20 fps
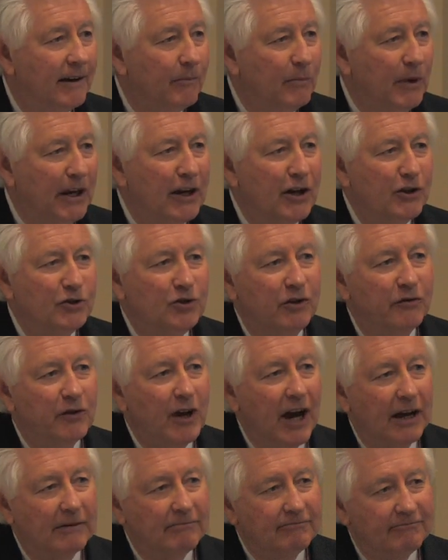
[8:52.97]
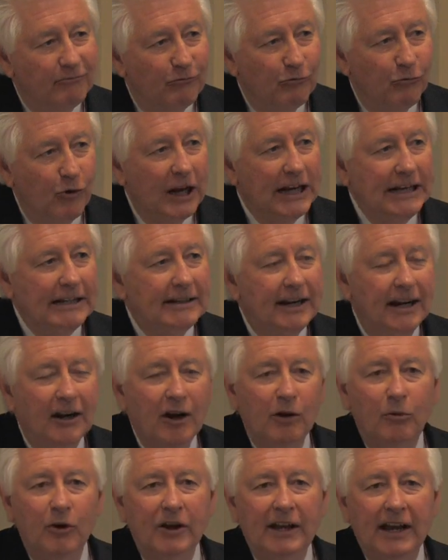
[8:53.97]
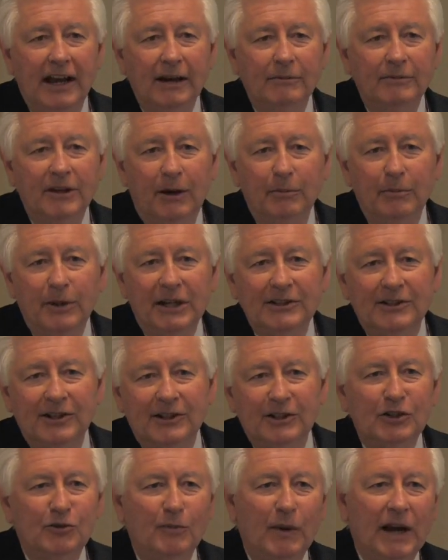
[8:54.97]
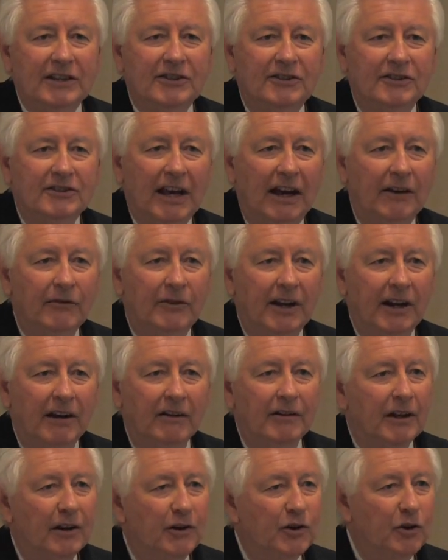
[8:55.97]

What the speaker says: Because you've got really terrible cab companies and dispatches out there